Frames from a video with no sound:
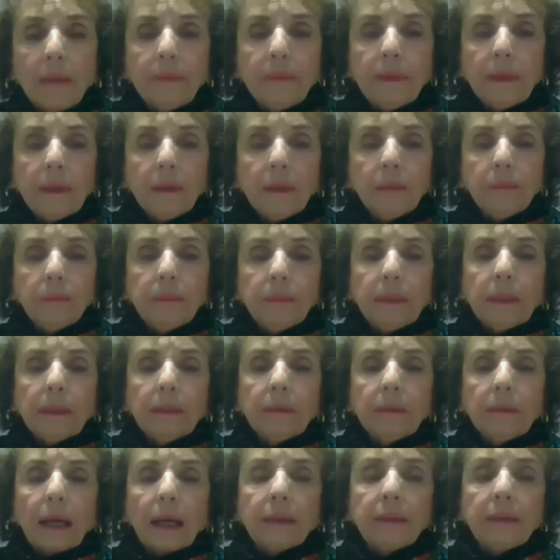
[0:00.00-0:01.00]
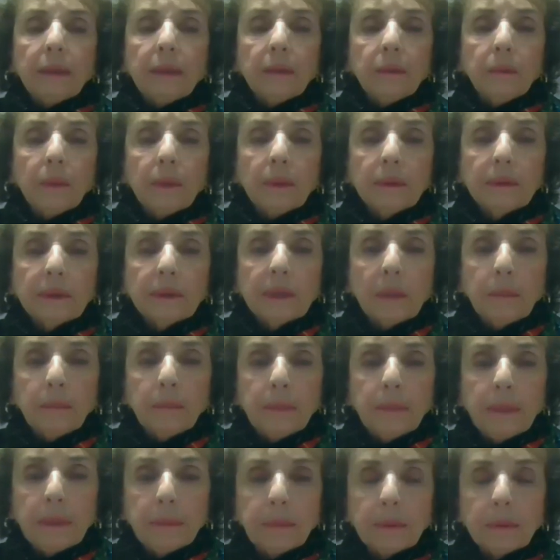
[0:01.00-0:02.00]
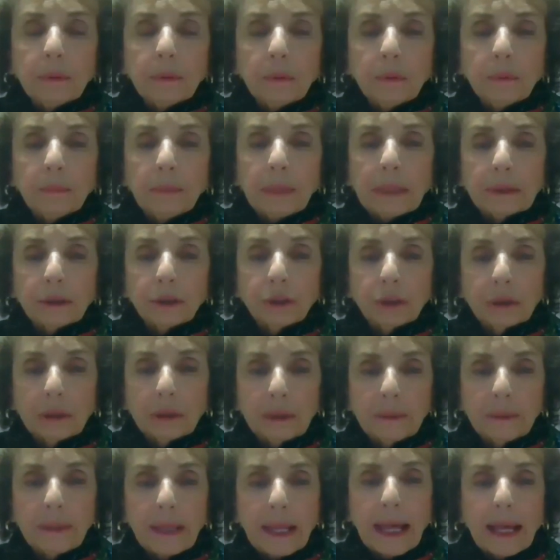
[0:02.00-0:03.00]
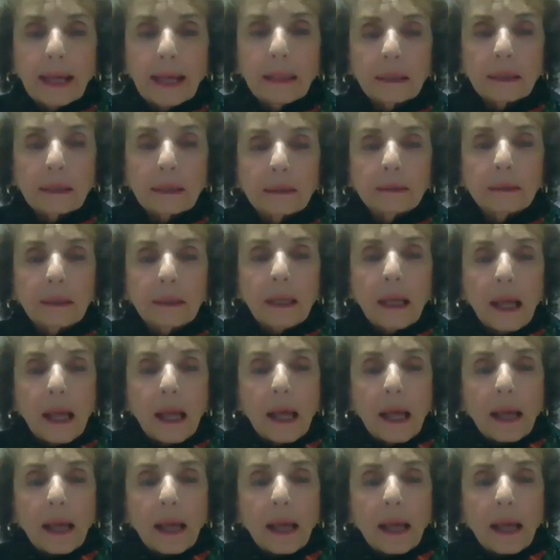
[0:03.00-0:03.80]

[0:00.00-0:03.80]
There, yeah, uh, there were some people who mentioned that, and